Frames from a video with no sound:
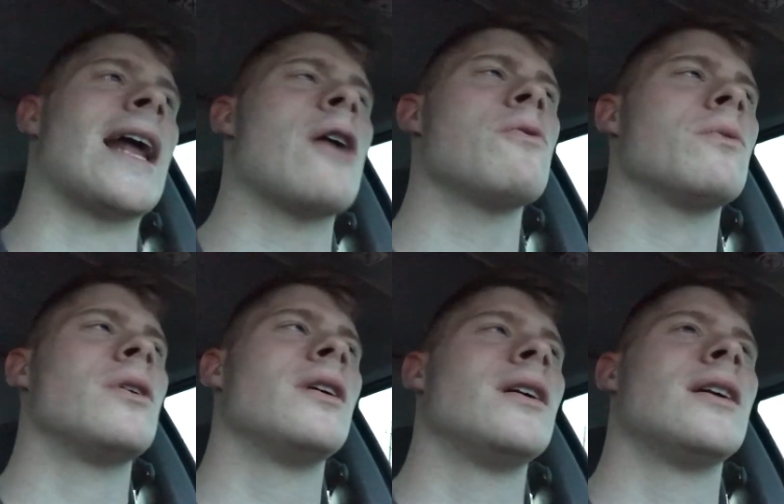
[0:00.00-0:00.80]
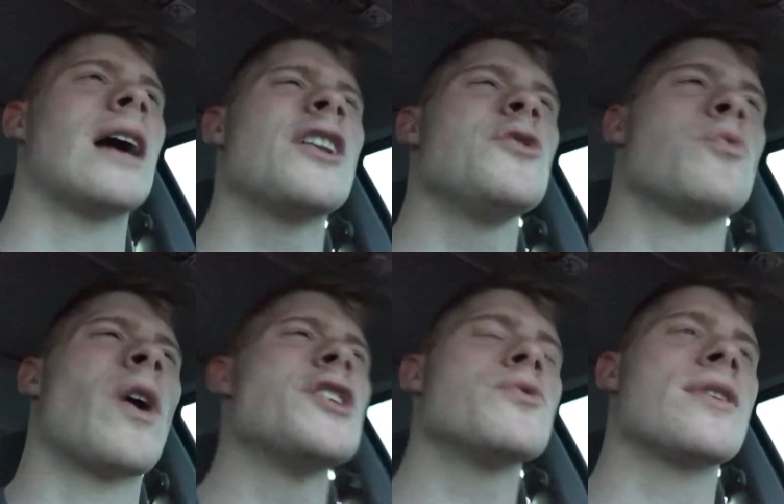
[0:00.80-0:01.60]

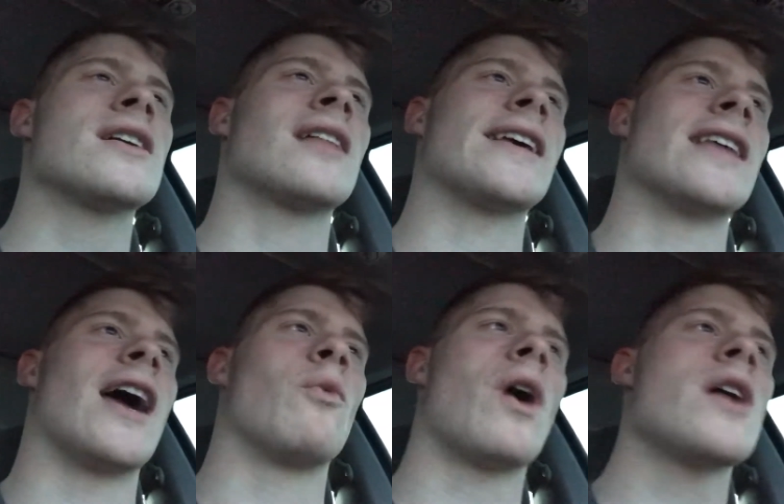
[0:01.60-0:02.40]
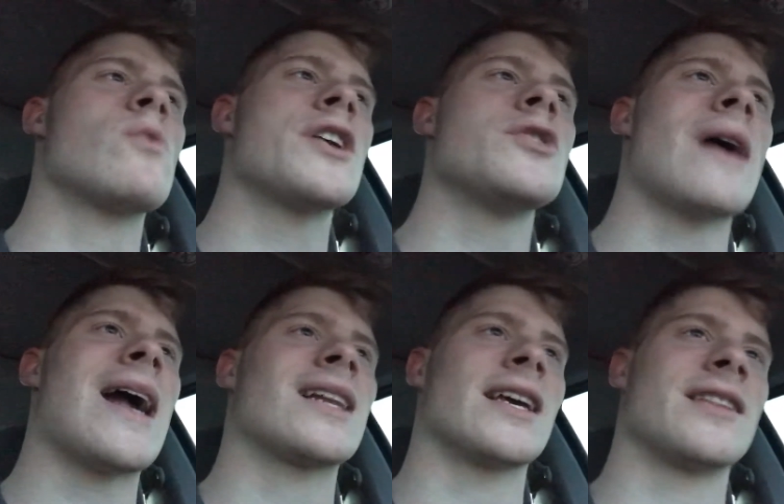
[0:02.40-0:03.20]
Why do you think like that? Why do you
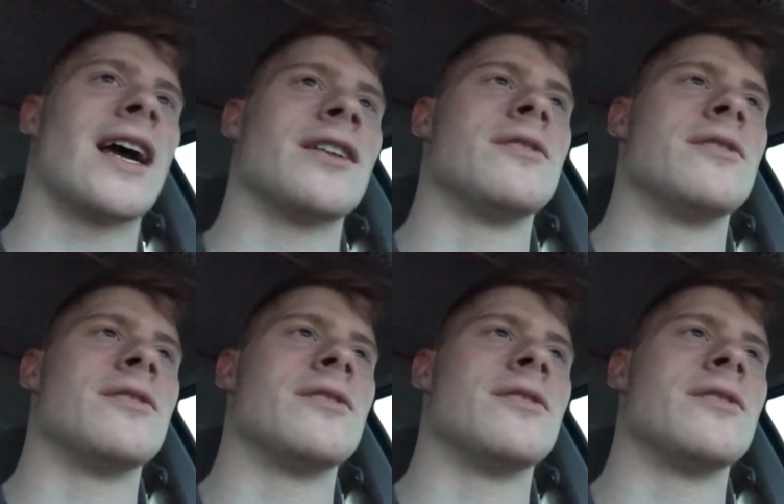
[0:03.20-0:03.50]
act like that?